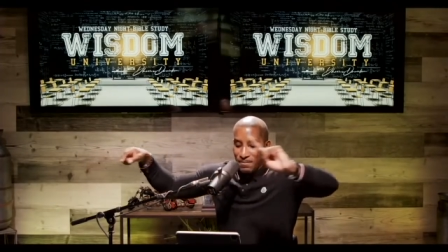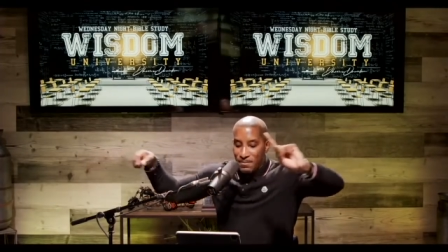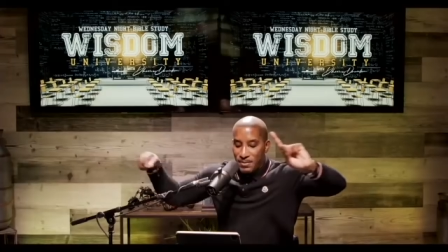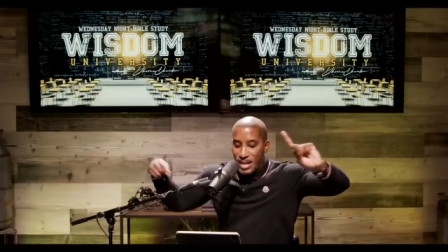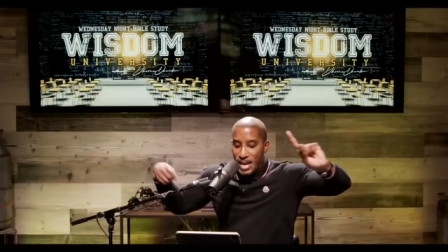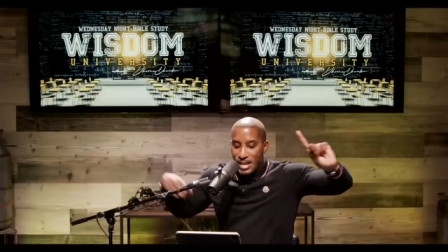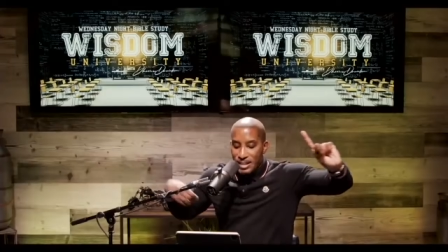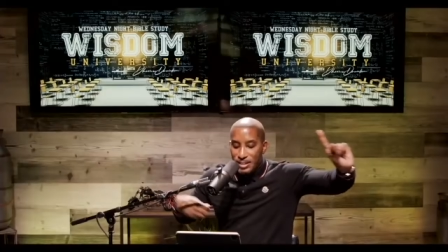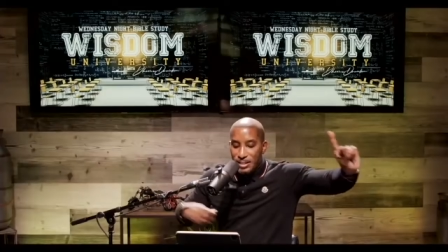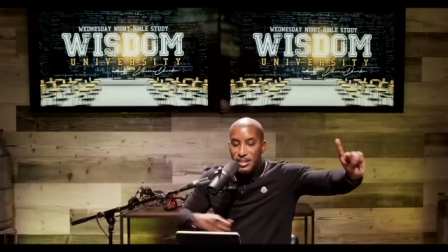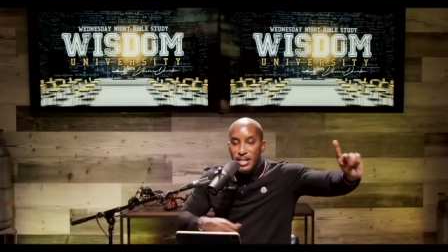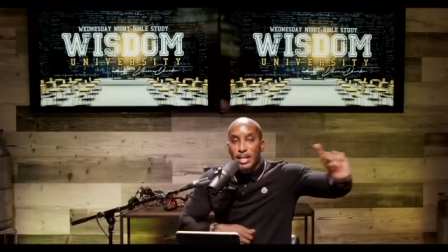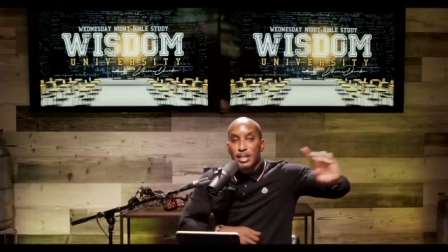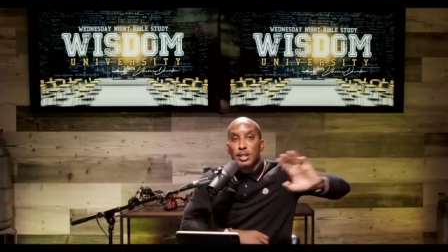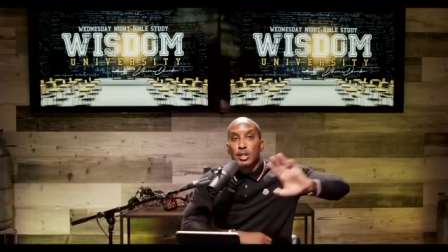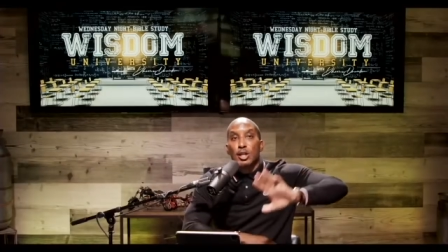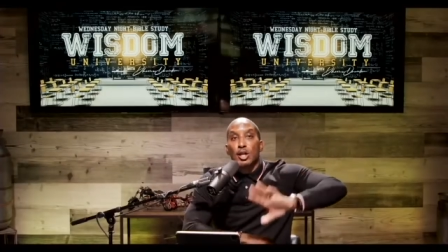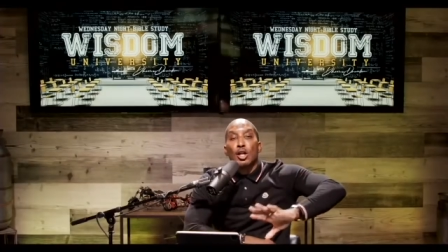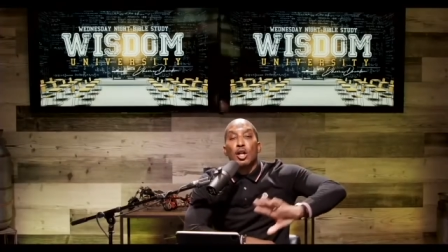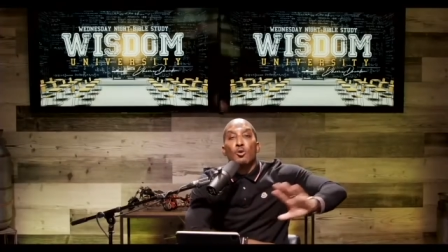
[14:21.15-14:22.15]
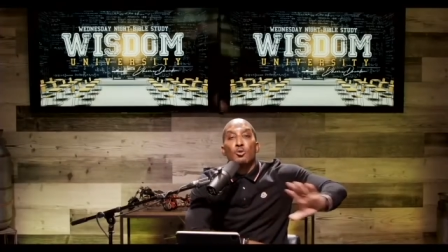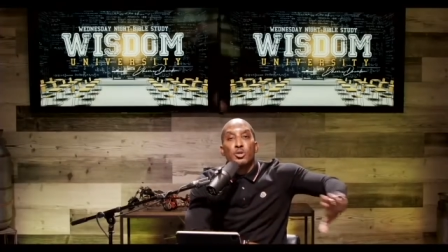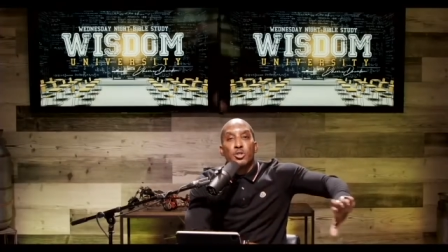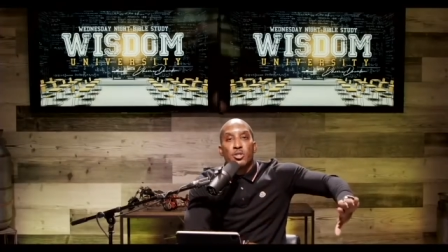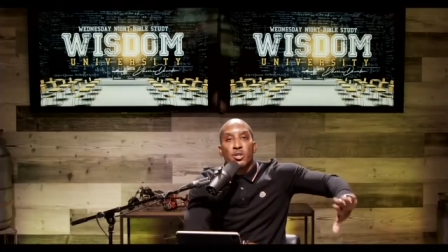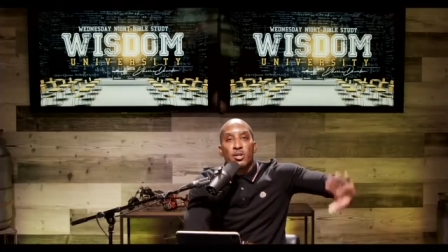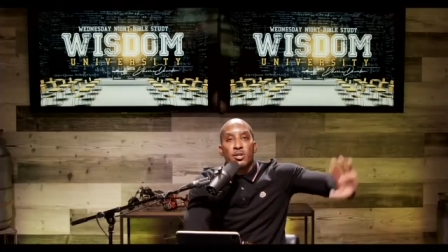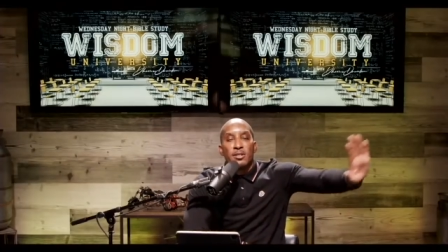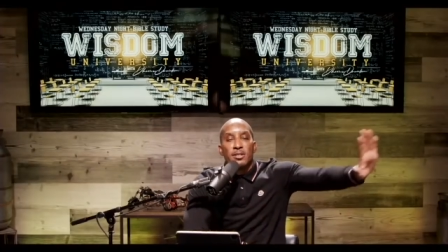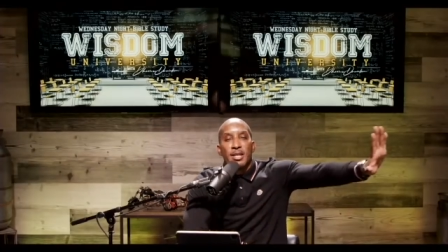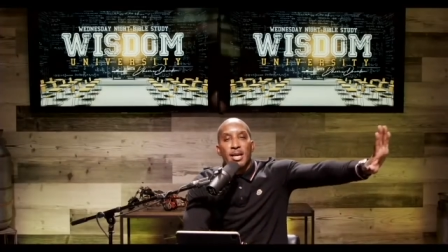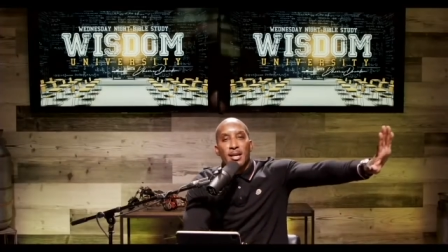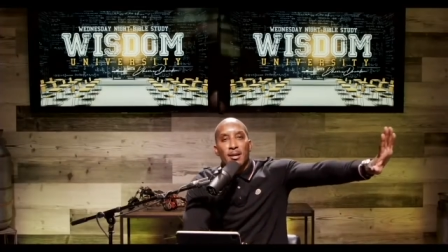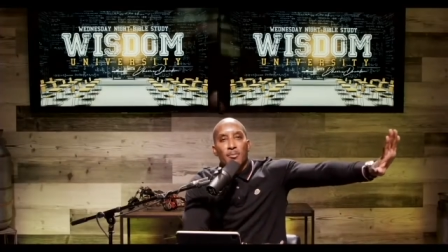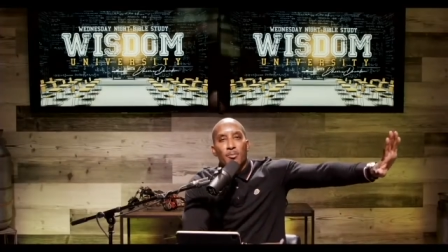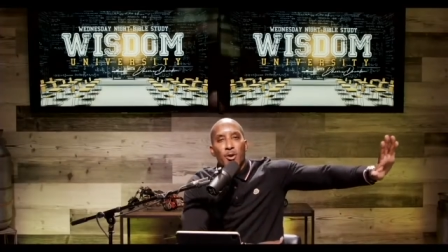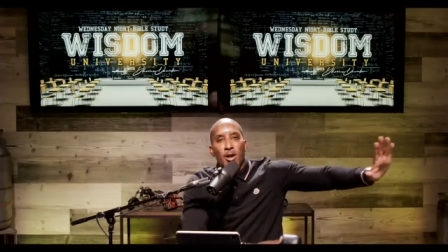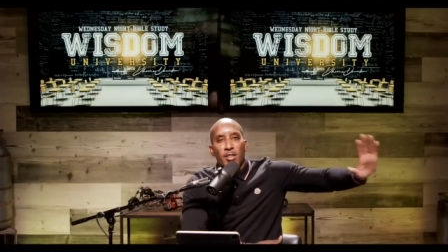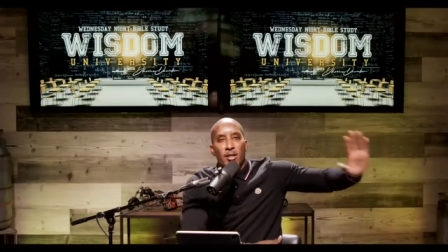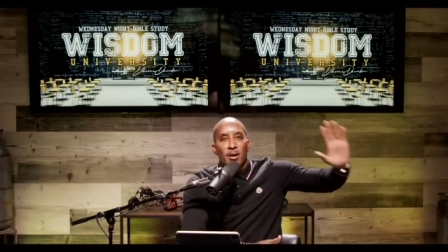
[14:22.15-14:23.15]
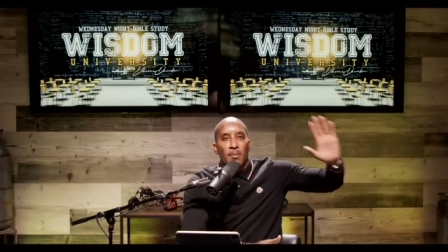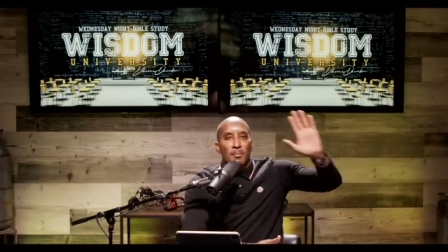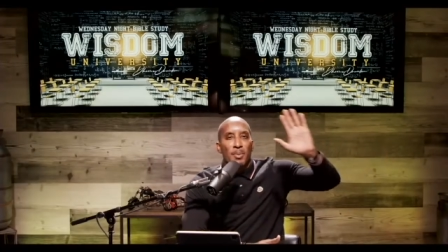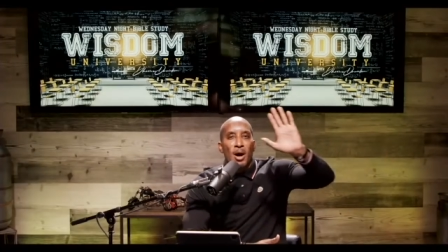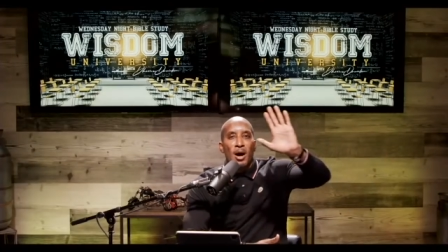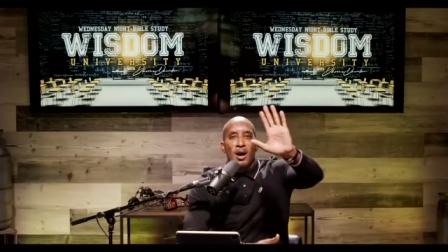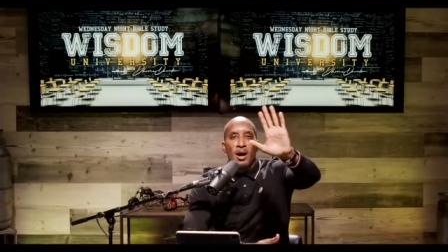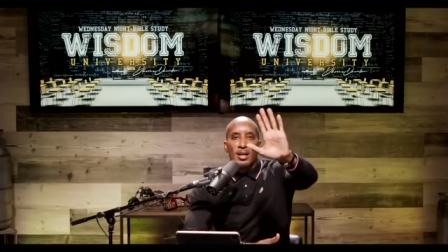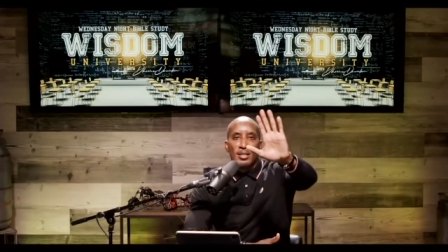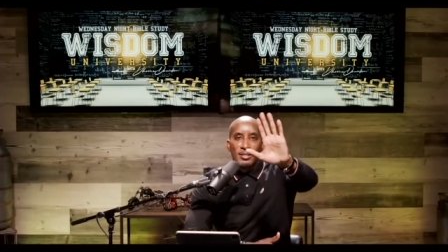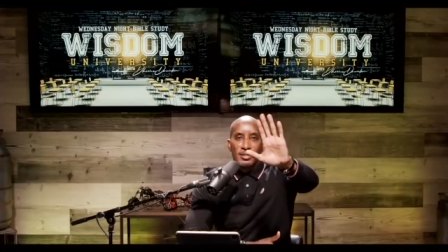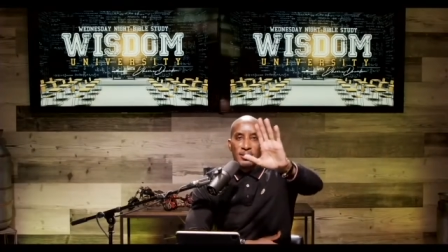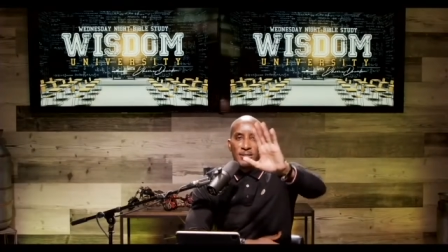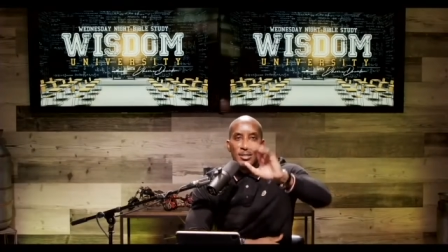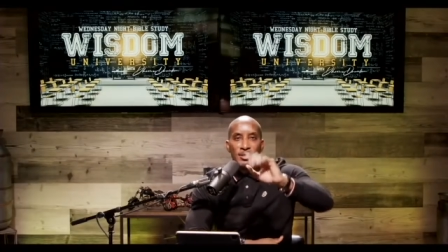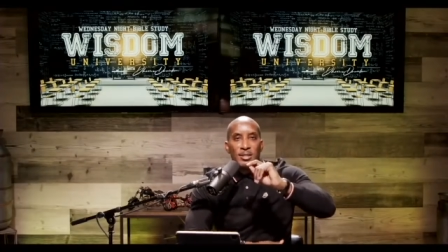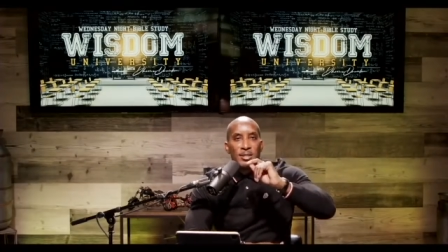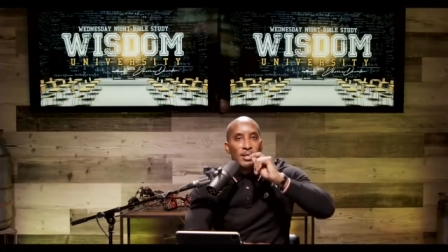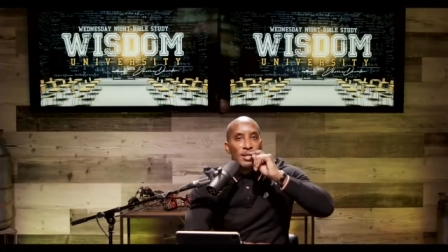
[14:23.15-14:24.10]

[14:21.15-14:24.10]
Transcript: that sticks closer than a brother. Pause.